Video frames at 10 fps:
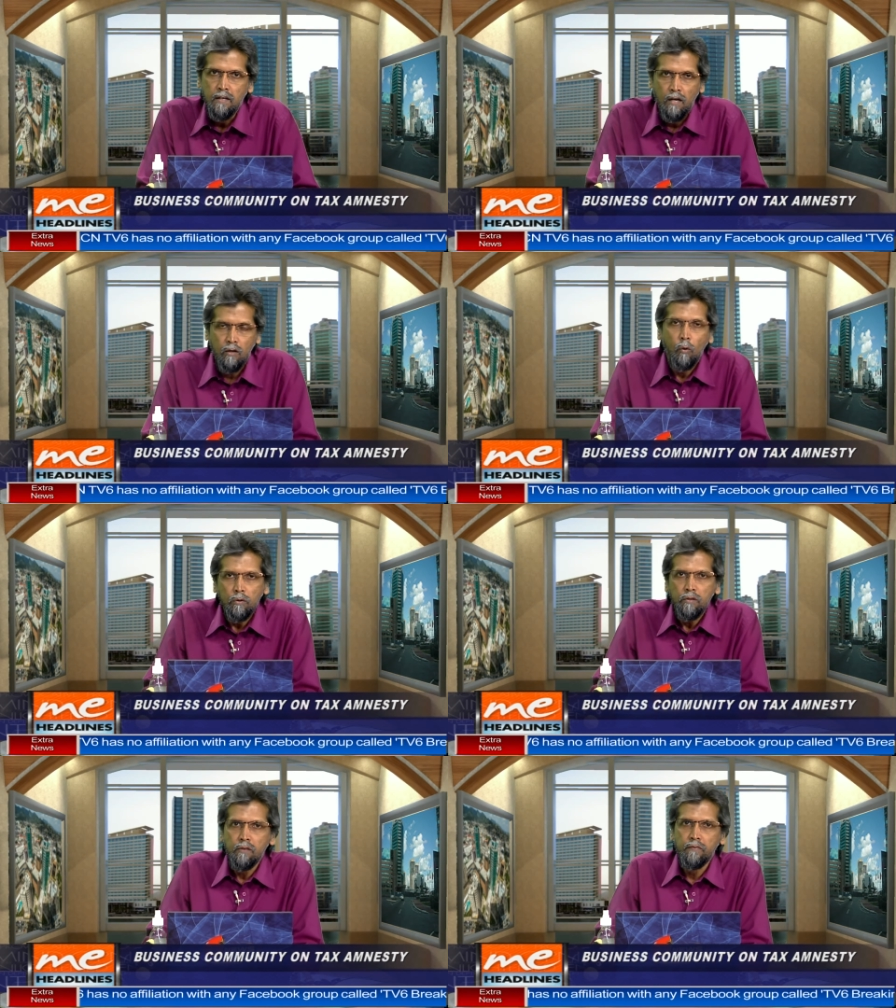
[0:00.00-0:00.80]

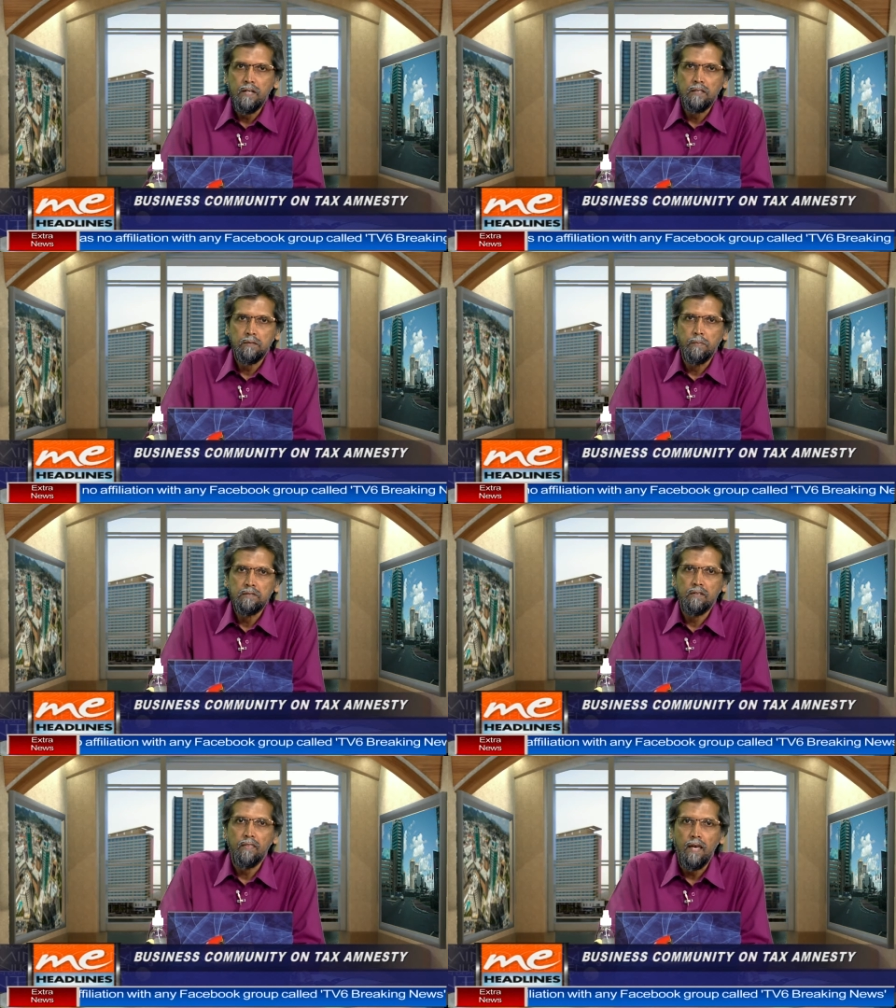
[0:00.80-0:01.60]
According to the Finance
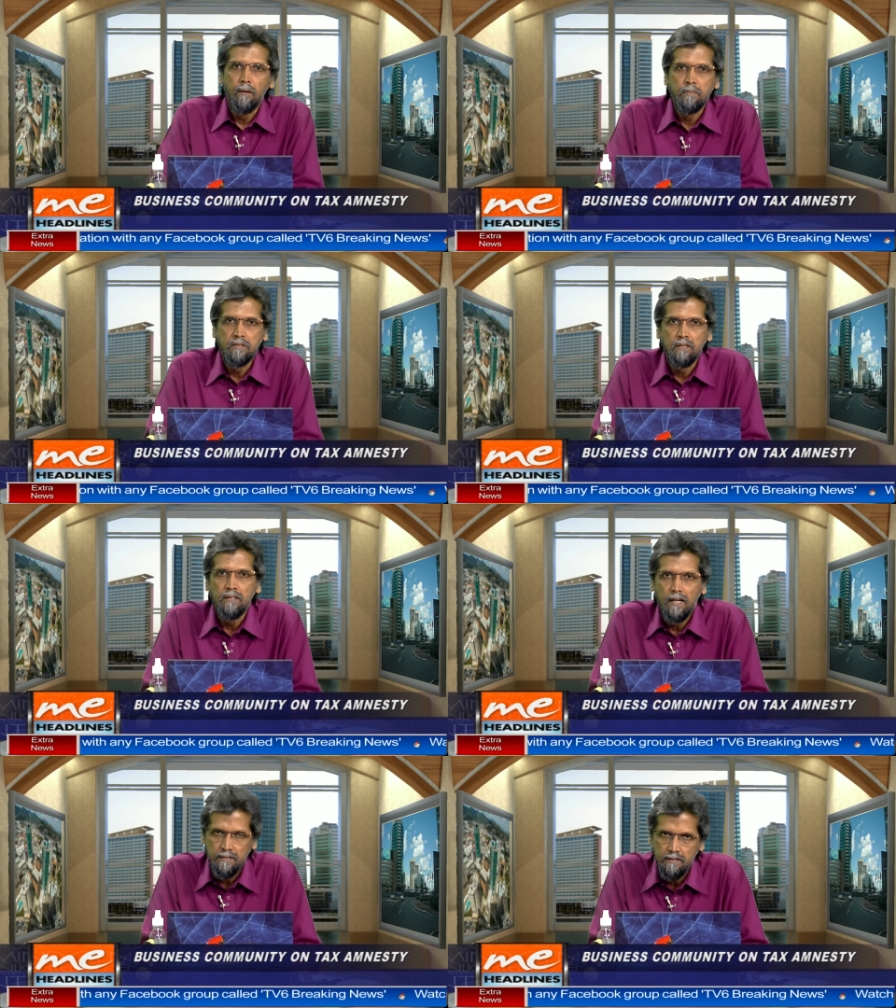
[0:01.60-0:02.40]
Minister, the amnesty,
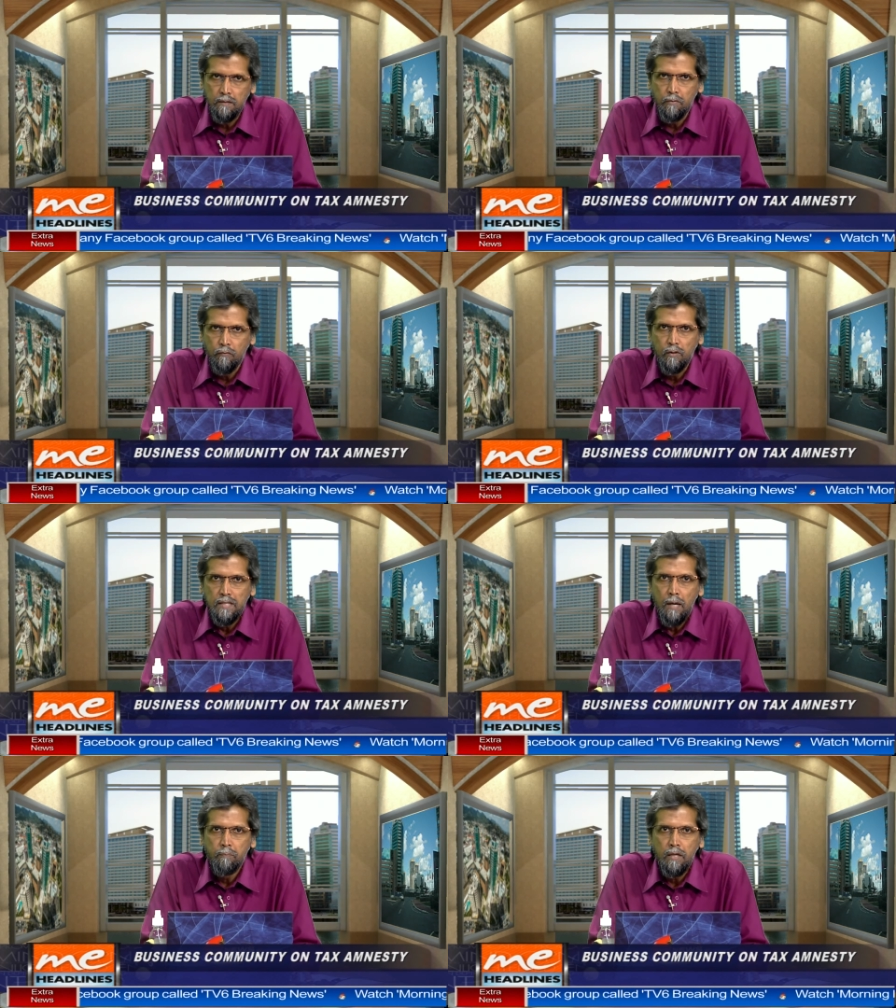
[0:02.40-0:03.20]
as I said before, is
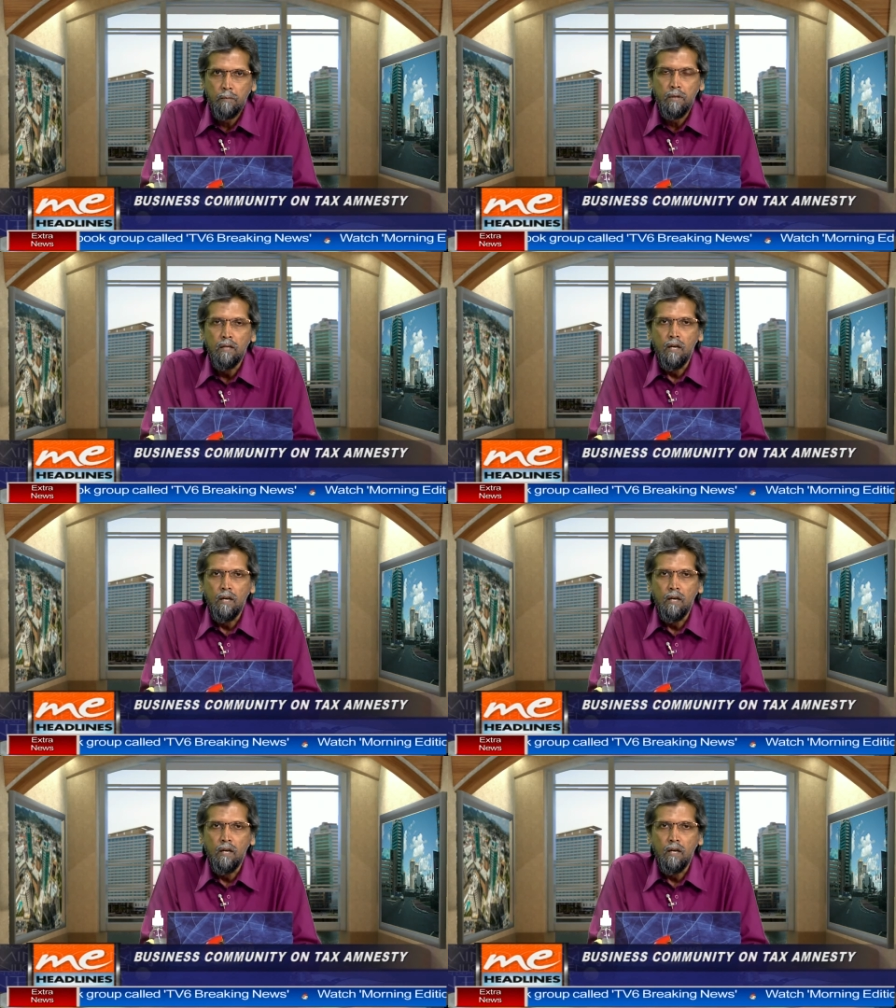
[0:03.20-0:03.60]
applicable